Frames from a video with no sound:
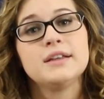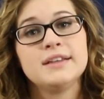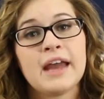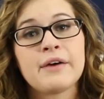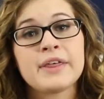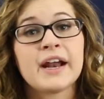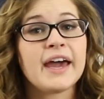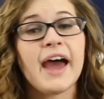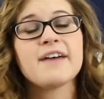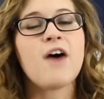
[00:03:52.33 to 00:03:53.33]
Now that I
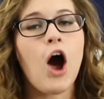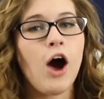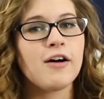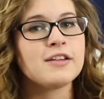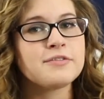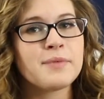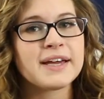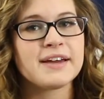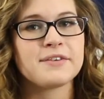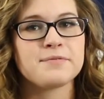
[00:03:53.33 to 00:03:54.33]
have all of
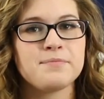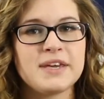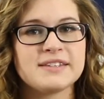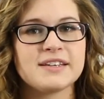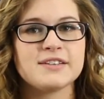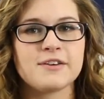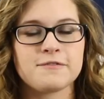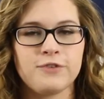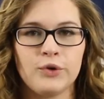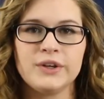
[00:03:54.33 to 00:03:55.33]
my pieces
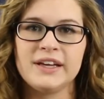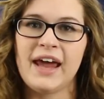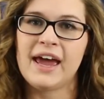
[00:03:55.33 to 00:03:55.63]
folded